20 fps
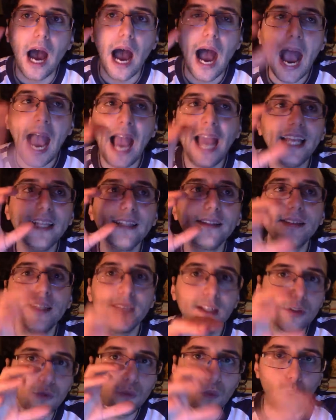I
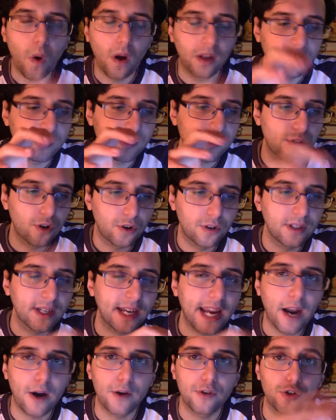didn't want certain
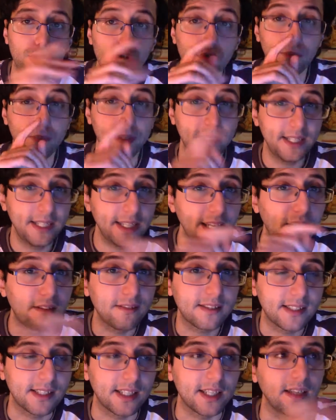characters to be
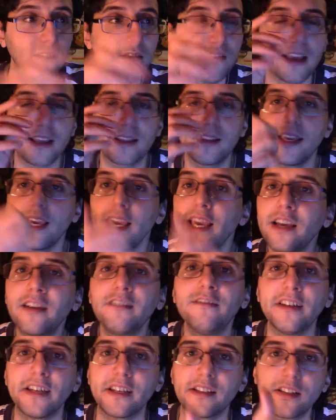DLC, like the
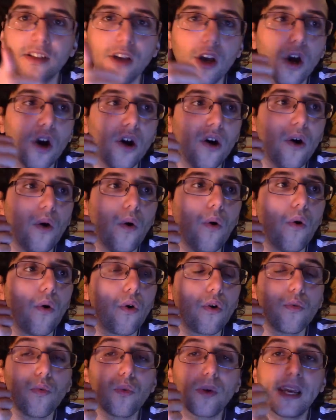Inklings,
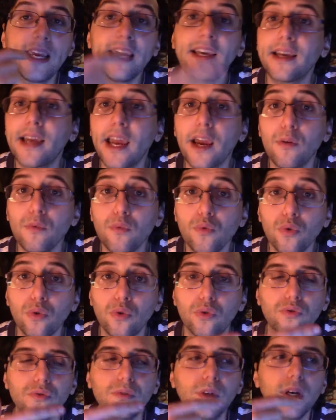or King K. Rool,